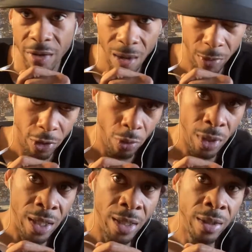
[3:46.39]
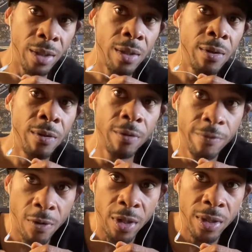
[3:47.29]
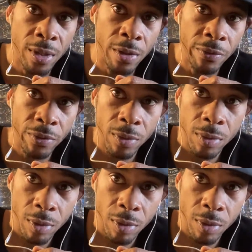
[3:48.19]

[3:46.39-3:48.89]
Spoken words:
opportunities for ourselves,